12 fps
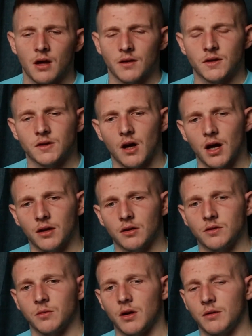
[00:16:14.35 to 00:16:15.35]
the psych
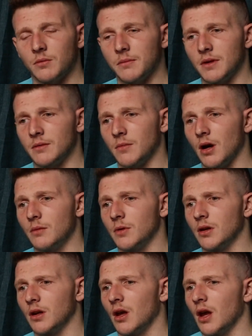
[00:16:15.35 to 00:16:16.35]
who's working with me at the
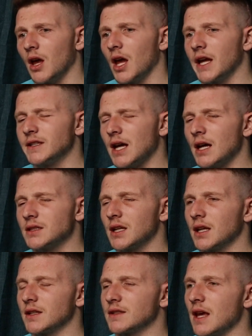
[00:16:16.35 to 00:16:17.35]
moment. It's
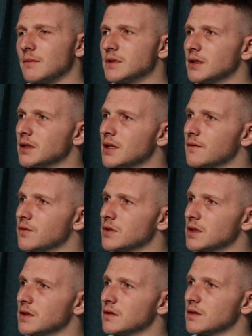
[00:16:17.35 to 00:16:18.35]
actually accepting the
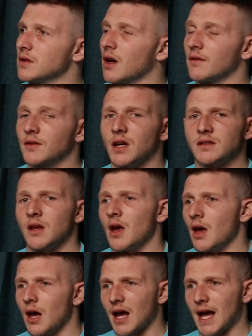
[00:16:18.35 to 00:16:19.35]
differences and stuff, because
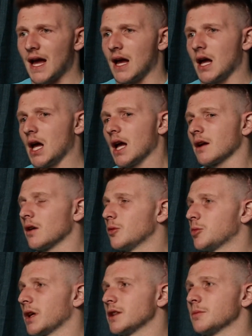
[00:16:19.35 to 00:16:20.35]
I go
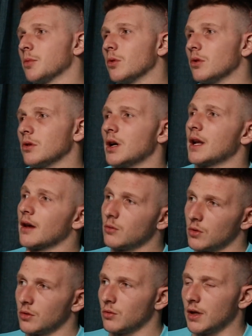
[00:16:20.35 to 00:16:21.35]
and play sport and I
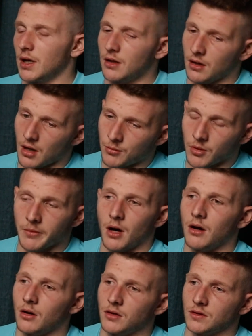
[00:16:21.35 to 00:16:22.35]
want to win and I put my
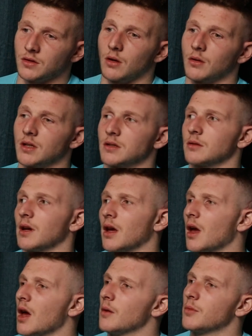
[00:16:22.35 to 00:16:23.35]
heart and soul into
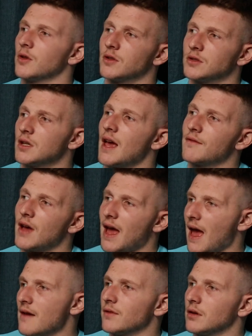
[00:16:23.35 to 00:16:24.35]
it, but there's never
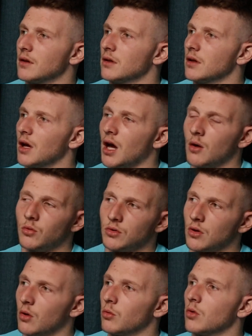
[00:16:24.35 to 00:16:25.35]
ever I will
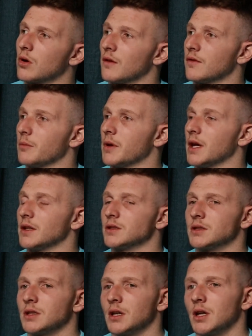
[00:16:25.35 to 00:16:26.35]
not walk off the
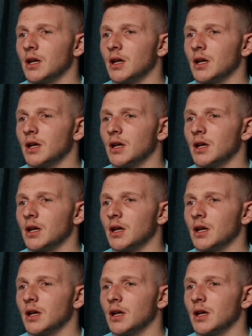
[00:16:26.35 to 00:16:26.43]
pitch,